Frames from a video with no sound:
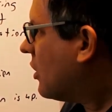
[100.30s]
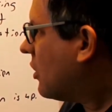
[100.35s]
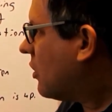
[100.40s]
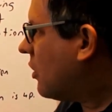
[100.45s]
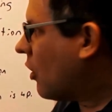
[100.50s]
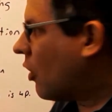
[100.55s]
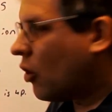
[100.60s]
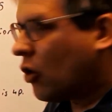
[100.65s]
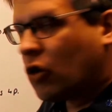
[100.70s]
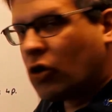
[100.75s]

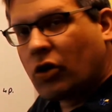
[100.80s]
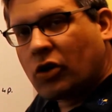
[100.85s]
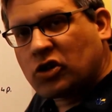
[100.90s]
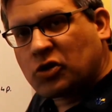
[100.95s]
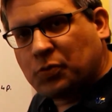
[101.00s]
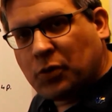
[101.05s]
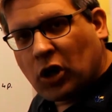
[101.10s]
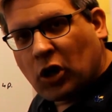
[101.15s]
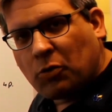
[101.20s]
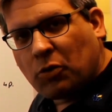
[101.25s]
the whole
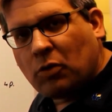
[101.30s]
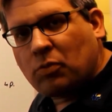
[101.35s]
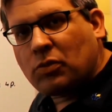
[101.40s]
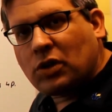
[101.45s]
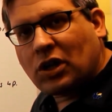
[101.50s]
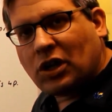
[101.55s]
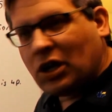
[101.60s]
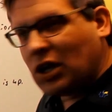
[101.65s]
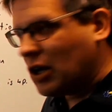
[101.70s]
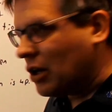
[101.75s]
experiment
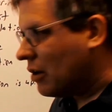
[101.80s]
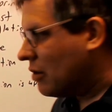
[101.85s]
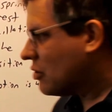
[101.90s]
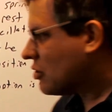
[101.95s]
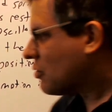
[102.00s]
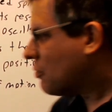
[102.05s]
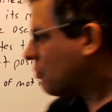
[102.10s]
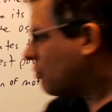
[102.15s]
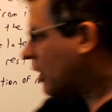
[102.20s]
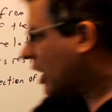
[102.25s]

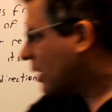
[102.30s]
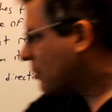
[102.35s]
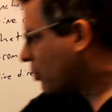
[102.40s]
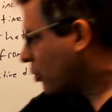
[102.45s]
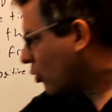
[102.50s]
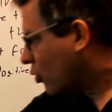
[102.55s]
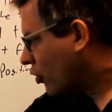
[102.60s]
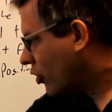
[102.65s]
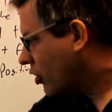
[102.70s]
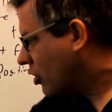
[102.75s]
begins by
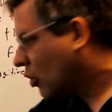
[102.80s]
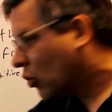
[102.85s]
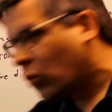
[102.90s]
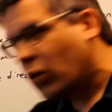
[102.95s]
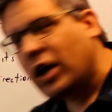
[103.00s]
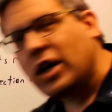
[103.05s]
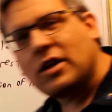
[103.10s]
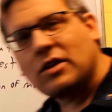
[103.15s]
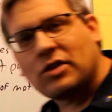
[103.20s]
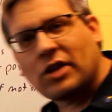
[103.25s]
pulling the
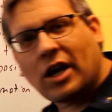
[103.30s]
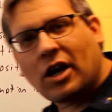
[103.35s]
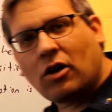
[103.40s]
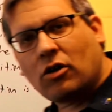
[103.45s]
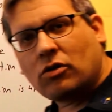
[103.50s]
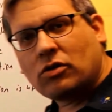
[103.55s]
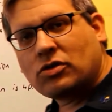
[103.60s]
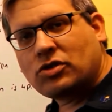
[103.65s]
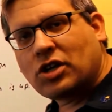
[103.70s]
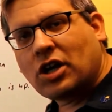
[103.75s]
weight
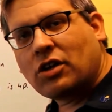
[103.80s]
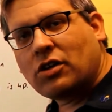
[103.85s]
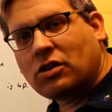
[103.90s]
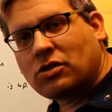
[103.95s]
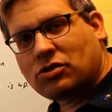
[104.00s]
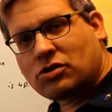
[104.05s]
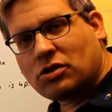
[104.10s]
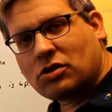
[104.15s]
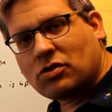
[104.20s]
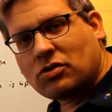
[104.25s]
down ten
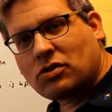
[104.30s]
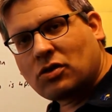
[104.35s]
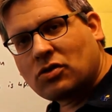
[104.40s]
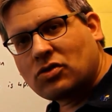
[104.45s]
inches.